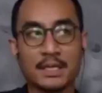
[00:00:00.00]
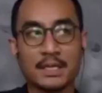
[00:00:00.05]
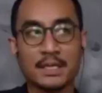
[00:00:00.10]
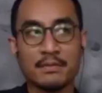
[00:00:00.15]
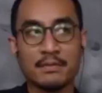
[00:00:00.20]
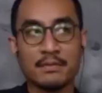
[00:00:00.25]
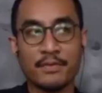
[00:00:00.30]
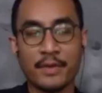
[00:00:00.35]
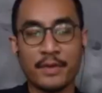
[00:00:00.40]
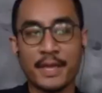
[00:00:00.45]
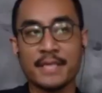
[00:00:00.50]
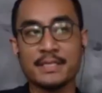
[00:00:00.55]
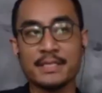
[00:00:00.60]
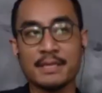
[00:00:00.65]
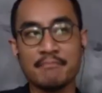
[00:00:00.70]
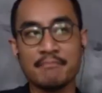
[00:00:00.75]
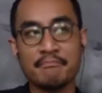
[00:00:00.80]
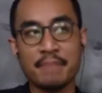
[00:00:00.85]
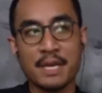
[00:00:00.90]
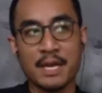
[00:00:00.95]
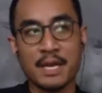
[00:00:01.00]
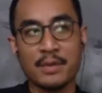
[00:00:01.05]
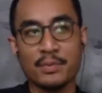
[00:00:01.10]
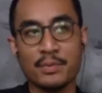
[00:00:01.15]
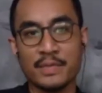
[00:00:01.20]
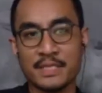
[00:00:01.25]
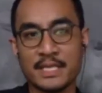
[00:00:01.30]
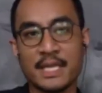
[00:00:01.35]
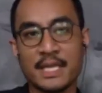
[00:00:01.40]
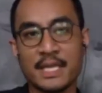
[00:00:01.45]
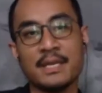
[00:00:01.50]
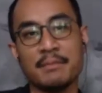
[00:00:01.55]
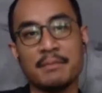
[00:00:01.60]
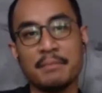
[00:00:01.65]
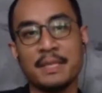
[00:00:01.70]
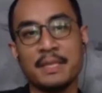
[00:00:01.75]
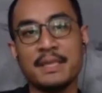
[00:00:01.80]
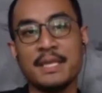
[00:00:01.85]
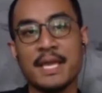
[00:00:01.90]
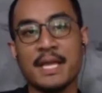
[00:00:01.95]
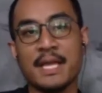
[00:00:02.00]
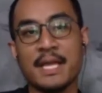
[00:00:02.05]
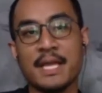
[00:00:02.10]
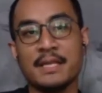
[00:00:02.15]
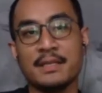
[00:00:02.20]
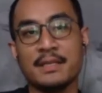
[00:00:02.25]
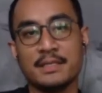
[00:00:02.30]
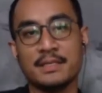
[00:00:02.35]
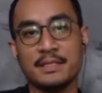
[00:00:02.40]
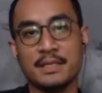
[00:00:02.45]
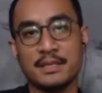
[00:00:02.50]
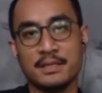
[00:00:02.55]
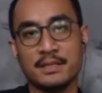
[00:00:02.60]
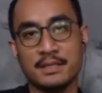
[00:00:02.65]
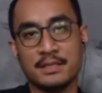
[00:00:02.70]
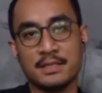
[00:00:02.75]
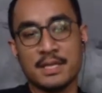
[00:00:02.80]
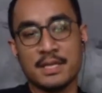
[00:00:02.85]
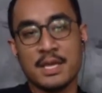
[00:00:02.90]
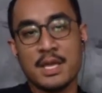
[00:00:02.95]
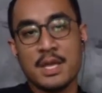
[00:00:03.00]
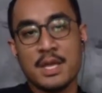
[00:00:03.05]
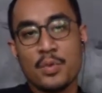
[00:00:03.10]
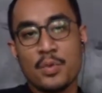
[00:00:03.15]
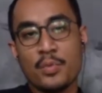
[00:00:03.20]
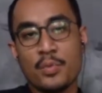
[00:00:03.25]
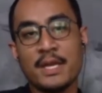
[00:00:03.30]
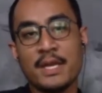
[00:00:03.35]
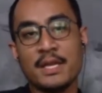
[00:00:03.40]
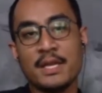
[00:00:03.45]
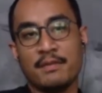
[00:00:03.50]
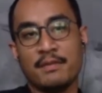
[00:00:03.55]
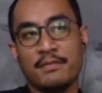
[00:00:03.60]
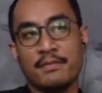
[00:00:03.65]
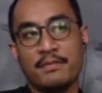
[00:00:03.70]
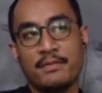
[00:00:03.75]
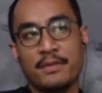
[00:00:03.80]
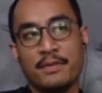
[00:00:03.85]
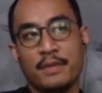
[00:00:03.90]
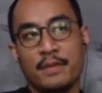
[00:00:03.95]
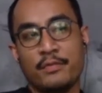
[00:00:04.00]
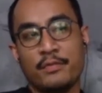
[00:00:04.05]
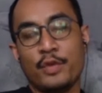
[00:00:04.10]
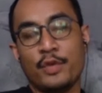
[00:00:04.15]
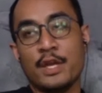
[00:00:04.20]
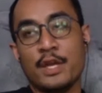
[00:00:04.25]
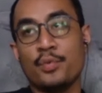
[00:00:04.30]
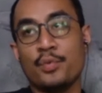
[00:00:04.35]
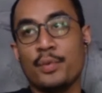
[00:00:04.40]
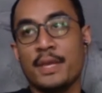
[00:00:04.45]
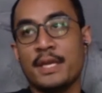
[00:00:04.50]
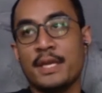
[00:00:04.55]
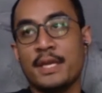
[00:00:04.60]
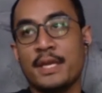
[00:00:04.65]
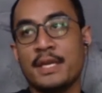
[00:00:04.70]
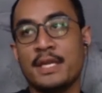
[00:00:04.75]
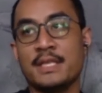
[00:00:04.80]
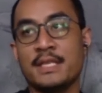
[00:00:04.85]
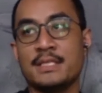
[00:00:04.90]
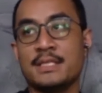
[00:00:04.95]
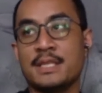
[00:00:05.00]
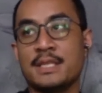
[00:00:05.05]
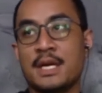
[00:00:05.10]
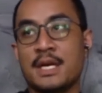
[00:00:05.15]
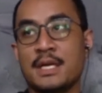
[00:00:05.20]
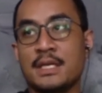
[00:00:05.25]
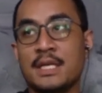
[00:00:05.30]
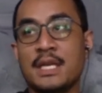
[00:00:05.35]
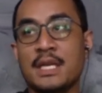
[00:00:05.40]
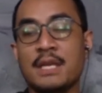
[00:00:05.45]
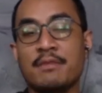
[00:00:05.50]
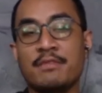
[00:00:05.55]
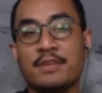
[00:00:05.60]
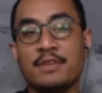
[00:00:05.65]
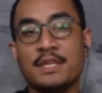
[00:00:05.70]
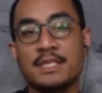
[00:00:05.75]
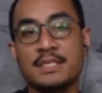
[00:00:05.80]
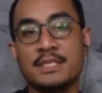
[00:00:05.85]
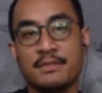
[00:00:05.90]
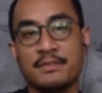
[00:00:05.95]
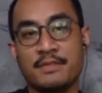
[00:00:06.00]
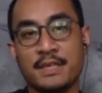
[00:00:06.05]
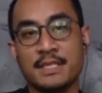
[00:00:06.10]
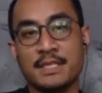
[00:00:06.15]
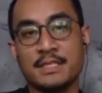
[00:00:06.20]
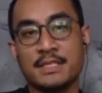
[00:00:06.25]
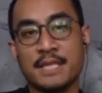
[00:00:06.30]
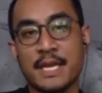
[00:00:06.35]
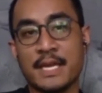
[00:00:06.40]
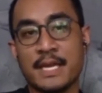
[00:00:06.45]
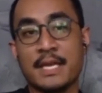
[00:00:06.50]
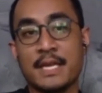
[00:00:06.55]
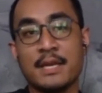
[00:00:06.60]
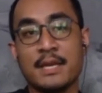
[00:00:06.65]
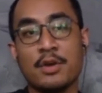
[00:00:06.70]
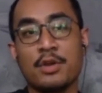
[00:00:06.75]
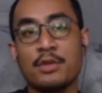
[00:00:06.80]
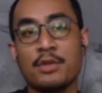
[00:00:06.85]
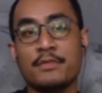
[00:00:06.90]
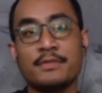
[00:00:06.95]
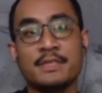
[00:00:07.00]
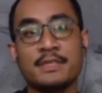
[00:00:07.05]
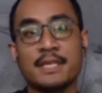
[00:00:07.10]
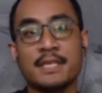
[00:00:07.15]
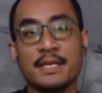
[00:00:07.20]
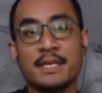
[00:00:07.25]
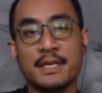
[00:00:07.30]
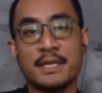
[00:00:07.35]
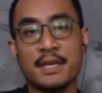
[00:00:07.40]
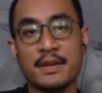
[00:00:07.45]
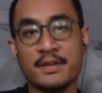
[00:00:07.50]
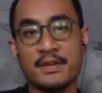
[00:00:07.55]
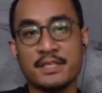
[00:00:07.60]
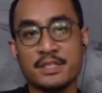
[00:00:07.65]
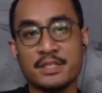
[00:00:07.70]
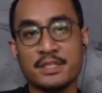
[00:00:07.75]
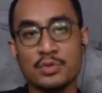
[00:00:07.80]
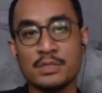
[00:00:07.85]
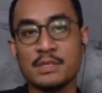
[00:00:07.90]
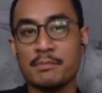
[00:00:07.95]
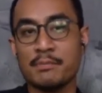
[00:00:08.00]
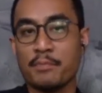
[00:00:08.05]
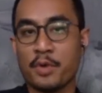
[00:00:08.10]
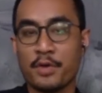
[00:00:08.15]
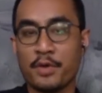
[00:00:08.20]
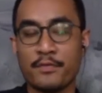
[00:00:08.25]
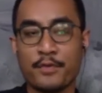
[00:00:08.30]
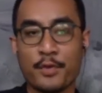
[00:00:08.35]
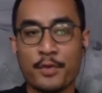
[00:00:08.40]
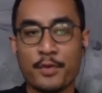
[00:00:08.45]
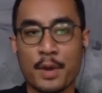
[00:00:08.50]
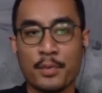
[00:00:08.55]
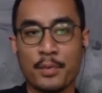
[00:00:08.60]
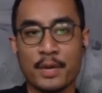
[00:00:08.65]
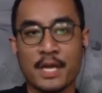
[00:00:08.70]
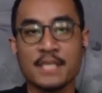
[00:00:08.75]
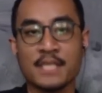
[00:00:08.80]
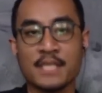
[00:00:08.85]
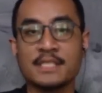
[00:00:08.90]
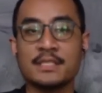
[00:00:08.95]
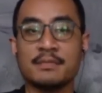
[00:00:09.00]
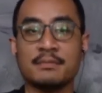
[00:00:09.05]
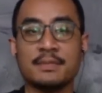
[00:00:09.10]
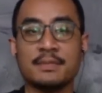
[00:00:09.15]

for example, I would say the BTLT series. What if we are doing this delivery service and then all of a sudden there is no support from our customer?